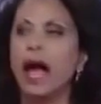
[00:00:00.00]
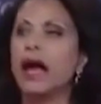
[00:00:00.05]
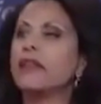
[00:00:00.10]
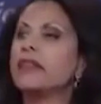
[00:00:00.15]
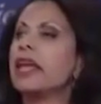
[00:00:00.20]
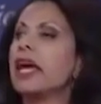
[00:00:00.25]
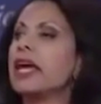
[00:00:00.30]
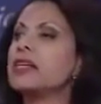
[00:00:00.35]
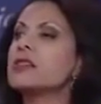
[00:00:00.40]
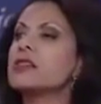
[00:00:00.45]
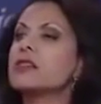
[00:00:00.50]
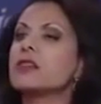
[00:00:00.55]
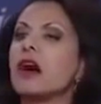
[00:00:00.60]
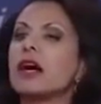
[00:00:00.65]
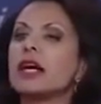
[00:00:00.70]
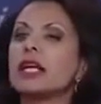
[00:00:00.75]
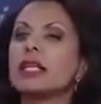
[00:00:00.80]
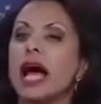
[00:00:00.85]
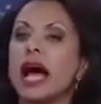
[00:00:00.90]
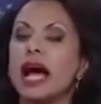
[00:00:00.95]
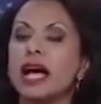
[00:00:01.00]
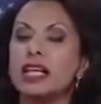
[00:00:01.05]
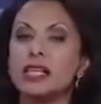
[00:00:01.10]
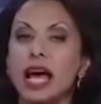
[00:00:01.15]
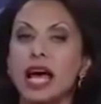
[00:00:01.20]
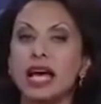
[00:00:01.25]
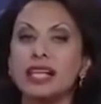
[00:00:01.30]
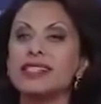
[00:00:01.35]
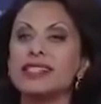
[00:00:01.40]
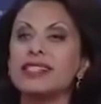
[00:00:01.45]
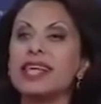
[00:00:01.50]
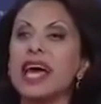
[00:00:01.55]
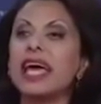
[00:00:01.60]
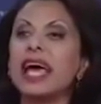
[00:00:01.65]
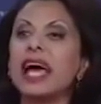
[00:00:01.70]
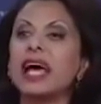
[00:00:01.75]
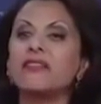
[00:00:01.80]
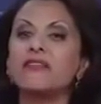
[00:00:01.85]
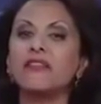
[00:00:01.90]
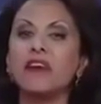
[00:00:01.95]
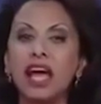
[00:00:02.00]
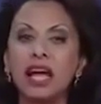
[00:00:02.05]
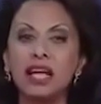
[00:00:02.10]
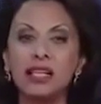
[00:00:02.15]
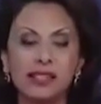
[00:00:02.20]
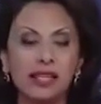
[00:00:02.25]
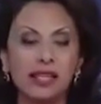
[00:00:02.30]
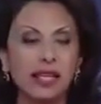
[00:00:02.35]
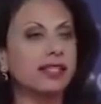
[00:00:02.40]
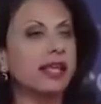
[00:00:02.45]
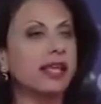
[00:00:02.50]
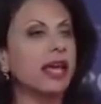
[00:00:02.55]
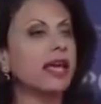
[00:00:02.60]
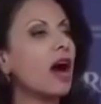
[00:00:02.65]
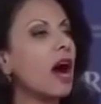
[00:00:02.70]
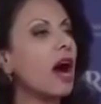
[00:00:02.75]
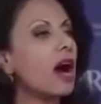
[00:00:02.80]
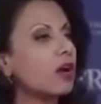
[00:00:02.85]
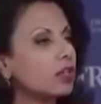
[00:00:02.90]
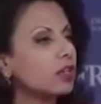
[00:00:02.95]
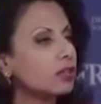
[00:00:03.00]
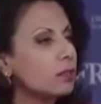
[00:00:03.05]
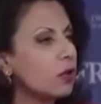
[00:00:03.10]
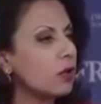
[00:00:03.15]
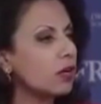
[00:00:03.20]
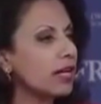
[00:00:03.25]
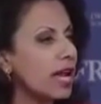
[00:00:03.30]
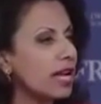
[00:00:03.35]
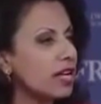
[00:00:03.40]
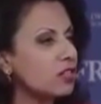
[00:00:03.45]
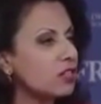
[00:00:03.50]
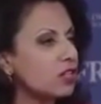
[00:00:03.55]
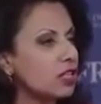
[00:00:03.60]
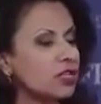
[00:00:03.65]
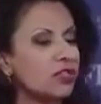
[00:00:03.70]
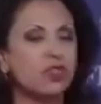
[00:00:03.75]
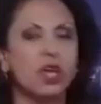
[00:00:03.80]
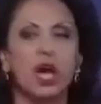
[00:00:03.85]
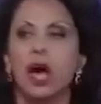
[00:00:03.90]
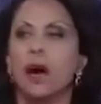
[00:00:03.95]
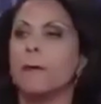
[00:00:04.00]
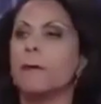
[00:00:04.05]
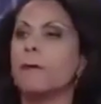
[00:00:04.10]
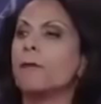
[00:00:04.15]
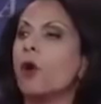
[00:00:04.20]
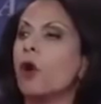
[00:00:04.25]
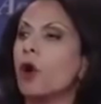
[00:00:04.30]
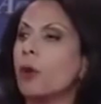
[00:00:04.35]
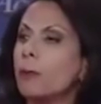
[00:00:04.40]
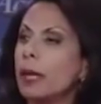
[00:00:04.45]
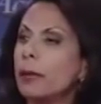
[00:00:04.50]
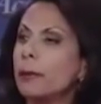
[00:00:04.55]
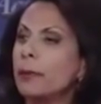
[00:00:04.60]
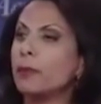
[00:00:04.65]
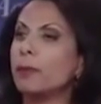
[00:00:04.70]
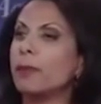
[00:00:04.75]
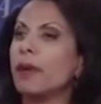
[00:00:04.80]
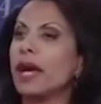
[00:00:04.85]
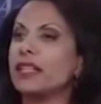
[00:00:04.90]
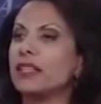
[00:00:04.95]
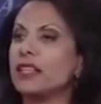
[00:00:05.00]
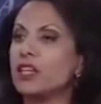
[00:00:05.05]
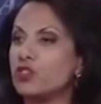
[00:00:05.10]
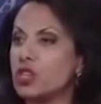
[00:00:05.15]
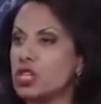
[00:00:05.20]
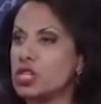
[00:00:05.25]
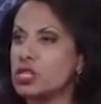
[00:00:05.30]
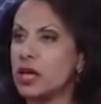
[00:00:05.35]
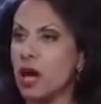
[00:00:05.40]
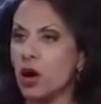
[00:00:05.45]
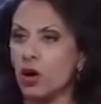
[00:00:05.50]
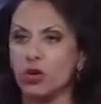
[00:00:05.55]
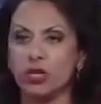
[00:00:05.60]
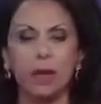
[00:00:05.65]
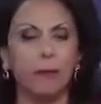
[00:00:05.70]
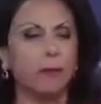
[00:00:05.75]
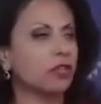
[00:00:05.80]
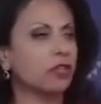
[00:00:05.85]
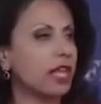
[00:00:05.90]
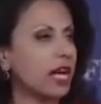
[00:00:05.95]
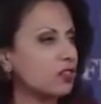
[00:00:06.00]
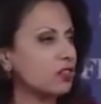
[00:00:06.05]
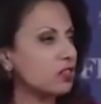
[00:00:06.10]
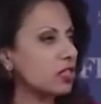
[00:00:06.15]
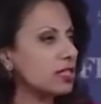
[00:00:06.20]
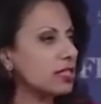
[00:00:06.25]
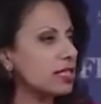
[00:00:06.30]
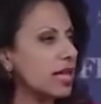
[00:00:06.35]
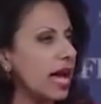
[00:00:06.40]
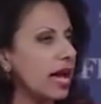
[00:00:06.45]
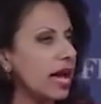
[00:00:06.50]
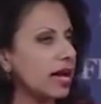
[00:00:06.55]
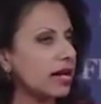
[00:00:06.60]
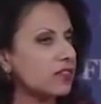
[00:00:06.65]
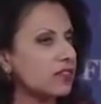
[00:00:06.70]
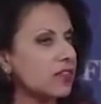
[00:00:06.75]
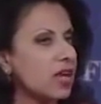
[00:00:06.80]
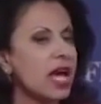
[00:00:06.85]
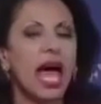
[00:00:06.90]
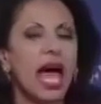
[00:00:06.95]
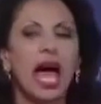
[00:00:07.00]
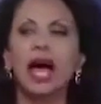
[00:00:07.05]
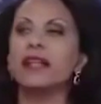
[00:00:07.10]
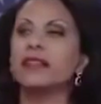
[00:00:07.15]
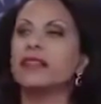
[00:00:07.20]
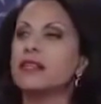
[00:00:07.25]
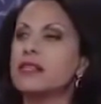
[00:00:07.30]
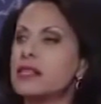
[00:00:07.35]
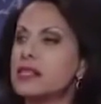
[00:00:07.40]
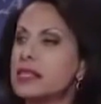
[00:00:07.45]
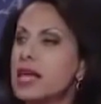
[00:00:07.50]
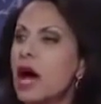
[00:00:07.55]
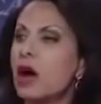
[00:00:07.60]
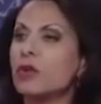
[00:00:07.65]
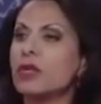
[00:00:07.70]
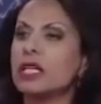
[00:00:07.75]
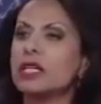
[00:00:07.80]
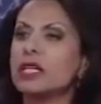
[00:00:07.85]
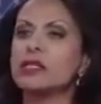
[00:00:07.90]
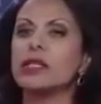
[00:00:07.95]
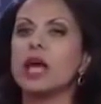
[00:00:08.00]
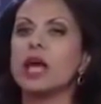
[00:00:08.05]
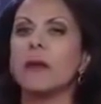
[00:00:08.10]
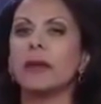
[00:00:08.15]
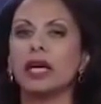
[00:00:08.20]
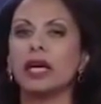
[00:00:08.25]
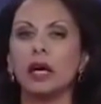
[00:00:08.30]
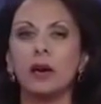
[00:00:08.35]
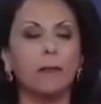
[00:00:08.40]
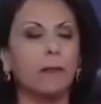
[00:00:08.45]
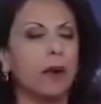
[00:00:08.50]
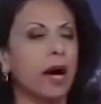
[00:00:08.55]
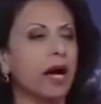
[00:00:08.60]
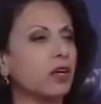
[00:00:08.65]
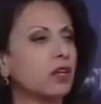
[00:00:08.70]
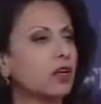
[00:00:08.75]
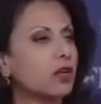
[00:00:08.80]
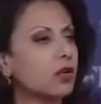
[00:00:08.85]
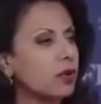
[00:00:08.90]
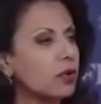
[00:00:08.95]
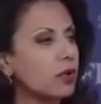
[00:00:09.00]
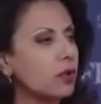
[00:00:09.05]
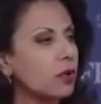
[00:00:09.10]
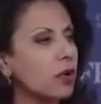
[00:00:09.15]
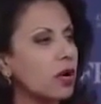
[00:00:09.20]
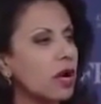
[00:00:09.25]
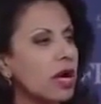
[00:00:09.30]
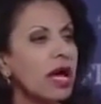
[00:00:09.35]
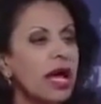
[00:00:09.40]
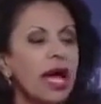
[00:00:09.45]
And they started, as they advanced, as they conquered more nations, more people paid the jizya, or the protection tax. And this is how the Islamic Empire grew.